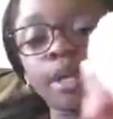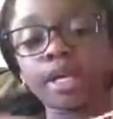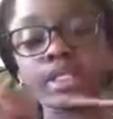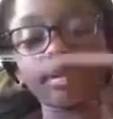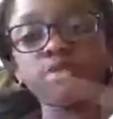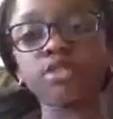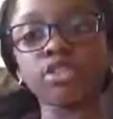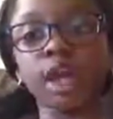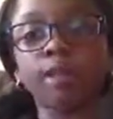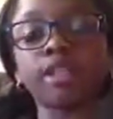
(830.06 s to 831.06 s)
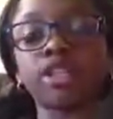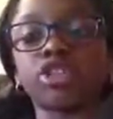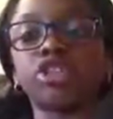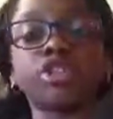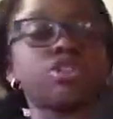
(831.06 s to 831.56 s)
because some of the Shopkins are
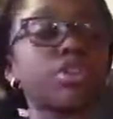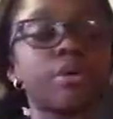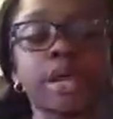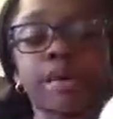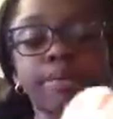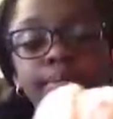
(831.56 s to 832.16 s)
still showing.